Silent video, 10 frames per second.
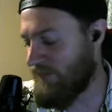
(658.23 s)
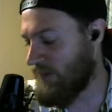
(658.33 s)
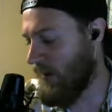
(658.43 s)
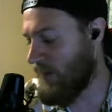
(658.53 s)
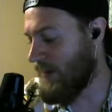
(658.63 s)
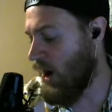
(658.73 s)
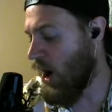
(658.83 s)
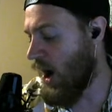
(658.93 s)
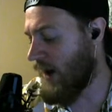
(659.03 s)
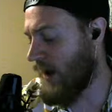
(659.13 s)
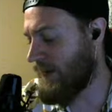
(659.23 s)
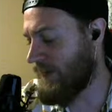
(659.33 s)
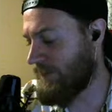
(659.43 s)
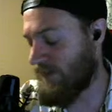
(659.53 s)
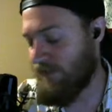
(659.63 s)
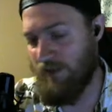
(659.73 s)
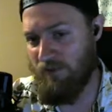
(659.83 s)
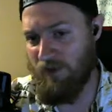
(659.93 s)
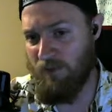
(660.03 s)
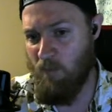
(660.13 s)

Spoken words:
might be odd instead of even,